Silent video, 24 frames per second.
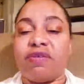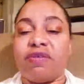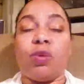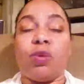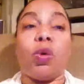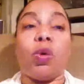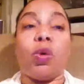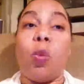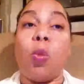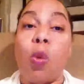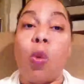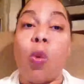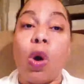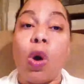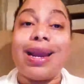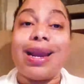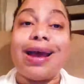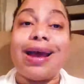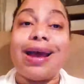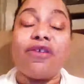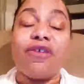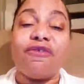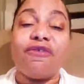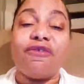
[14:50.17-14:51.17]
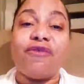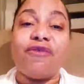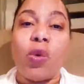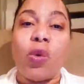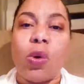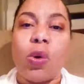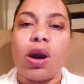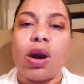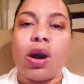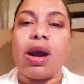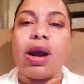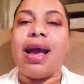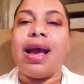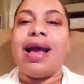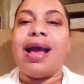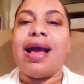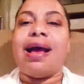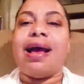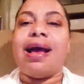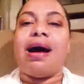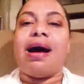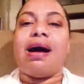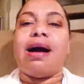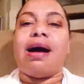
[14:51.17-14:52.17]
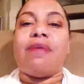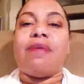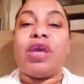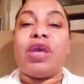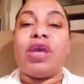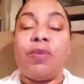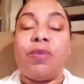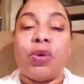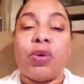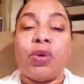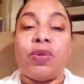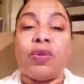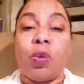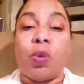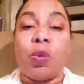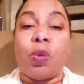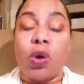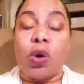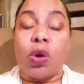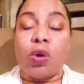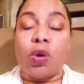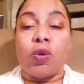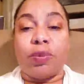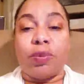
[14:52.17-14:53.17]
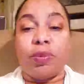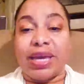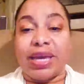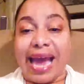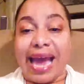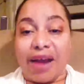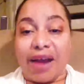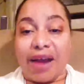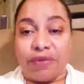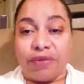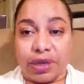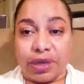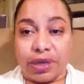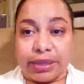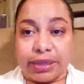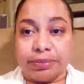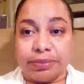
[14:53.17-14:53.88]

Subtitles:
where 1 out of 4 people in the world will be African.